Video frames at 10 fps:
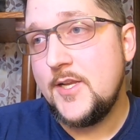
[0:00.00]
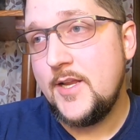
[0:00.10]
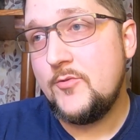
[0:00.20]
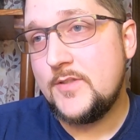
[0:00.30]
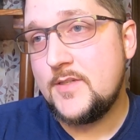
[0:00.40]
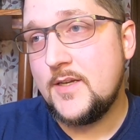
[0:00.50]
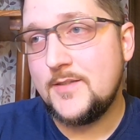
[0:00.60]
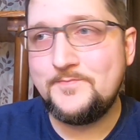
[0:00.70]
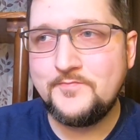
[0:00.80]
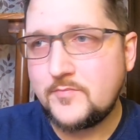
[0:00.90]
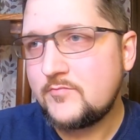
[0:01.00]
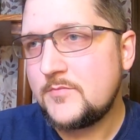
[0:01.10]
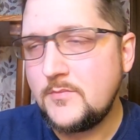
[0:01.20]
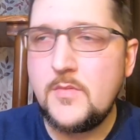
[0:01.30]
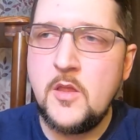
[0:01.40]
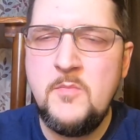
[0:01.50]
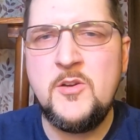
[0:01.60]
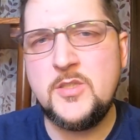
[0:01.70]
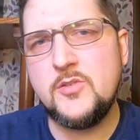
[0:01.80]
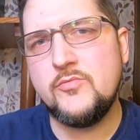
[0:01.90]
It was
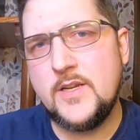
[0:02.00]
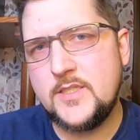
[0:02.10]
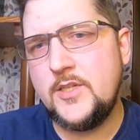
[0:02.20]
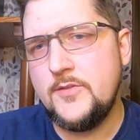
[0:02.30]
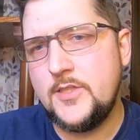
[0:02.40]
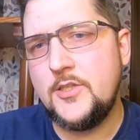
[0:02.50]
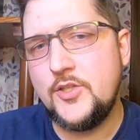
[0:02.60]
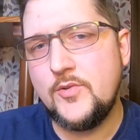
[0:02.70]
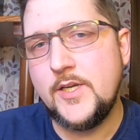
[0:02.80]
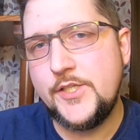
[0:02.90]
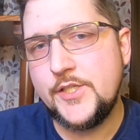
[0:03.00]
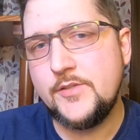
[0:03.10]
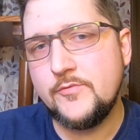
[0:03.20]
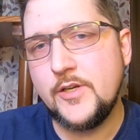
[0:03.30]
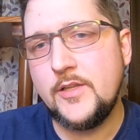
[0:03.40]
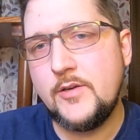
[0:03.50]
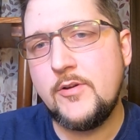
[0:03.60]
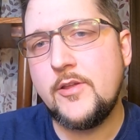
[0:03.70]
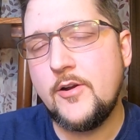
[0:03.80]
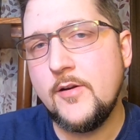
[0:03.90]
almost a rescue situation, really,
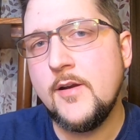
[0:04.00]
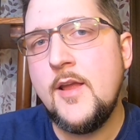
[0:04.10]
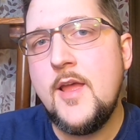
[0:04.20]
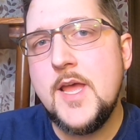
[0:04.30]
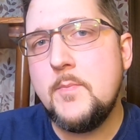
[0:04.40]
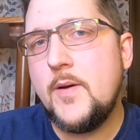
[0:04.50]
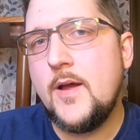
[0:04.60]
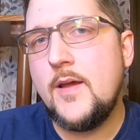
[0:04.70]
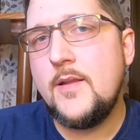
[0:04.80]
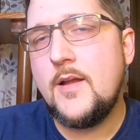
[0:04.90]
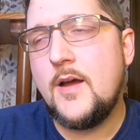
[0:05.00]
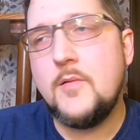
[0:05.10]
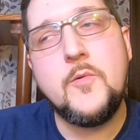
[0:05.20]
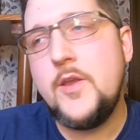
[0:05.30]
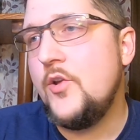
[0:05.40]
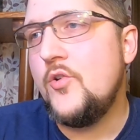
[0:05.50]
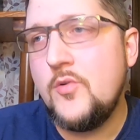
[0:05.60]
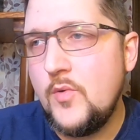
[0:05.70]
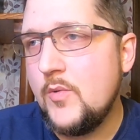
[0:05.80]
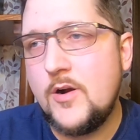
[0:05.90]
with her, but we
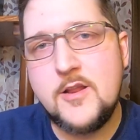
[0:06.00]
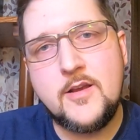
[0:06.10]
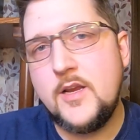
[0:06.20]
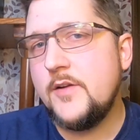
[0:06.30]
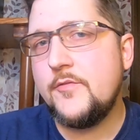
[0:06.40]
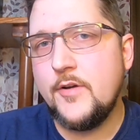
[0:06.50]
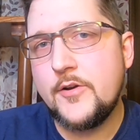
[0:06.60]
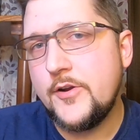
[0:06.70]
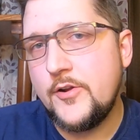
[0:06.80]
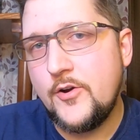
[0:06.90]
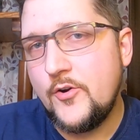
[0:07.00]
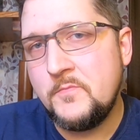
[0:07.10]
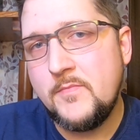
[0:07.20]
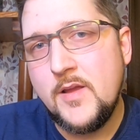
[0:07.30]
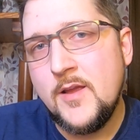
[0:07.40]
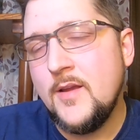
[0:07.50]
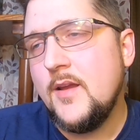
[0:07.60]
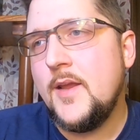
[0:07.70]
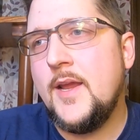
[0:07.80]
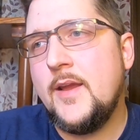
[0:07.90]
knew we wanted to give her a good home,
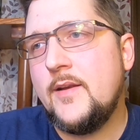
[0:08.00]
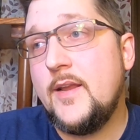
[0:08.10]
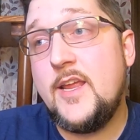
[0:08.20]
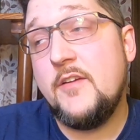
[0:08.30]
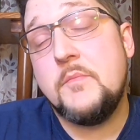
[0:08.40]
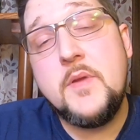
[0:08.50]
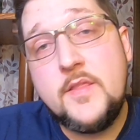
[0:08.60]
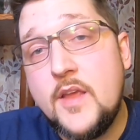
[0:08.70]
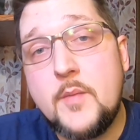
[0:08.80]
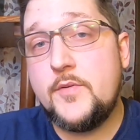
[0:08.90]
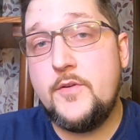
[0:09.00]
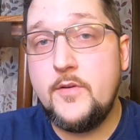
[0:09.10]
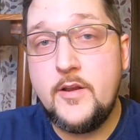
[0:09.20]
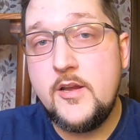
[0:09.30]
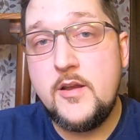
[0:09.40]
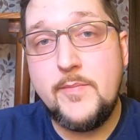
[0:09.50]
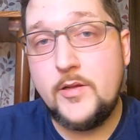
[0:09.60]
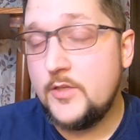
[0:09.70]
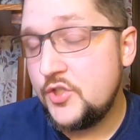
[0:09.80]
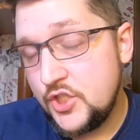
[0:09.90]
and it gave me the opportunity to
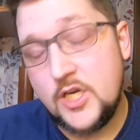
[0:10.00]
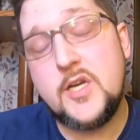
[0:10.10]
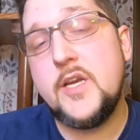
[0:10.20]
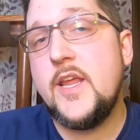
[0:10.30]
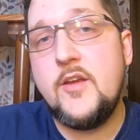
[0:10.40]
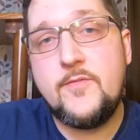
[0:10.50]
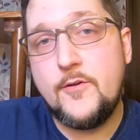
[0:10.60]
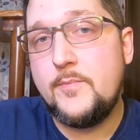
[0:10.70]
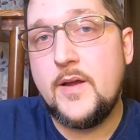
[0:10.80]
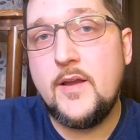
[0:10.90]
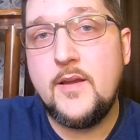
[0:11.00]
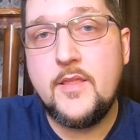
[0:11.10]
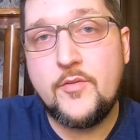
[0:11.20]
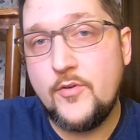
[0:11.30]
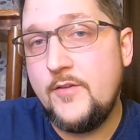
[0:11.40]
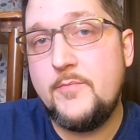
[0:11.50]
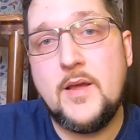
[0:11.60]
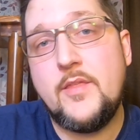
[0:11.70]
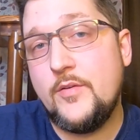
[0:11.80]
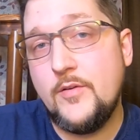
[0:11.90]
build a giant 8-foot by
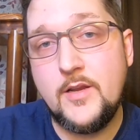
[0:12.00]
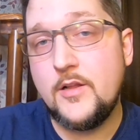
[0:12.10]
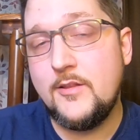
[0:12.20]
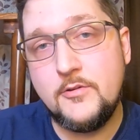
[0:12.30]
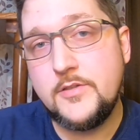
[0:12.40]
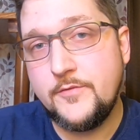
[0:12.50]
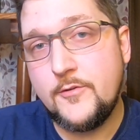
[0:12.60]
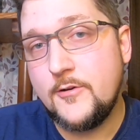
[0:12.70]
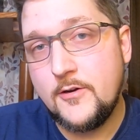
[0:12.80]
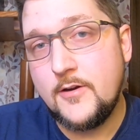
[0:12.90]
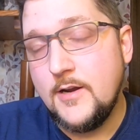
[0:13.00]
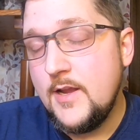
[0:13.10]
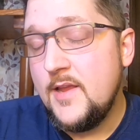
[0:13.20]
3x3 enclosure for her.